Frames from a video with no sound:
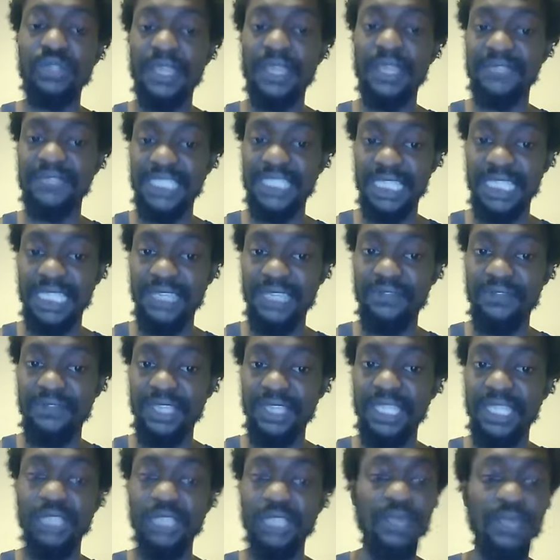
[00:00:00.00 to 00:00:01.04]
You have
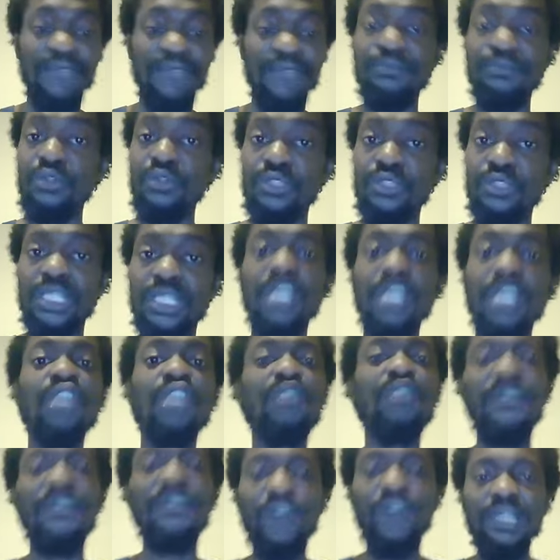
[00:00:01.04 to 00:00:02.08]
TV. You have music.
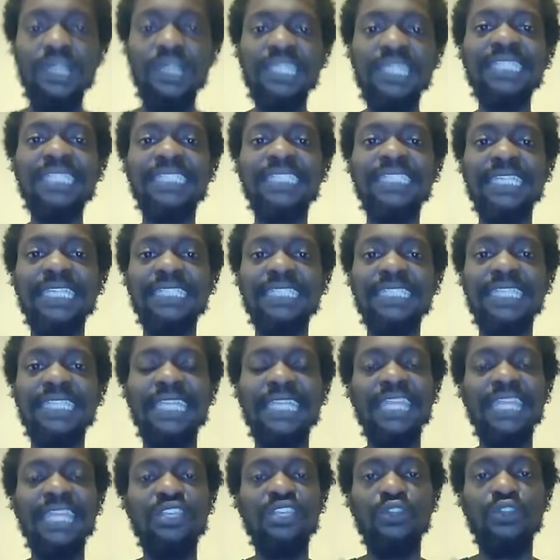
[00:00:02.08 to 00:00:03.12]
You have all of these things that
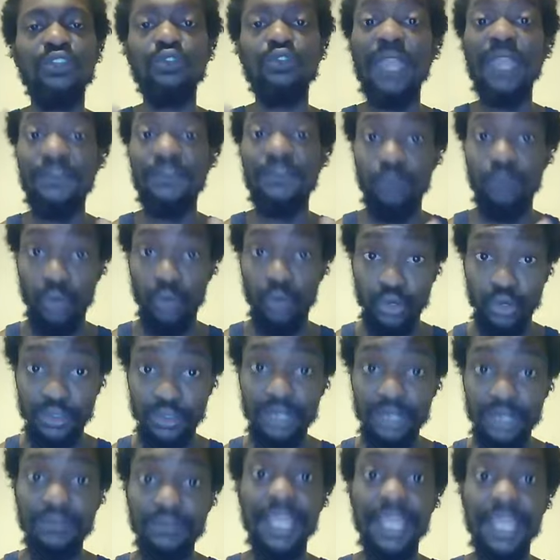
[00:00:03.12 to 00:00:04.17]
they do. You have
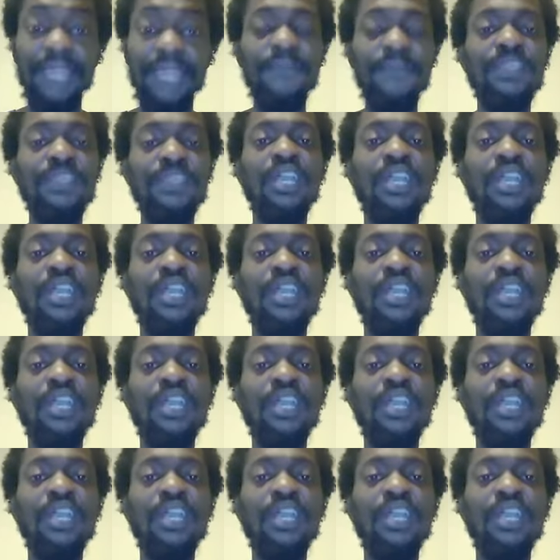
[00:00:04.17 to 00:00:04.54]
work, right?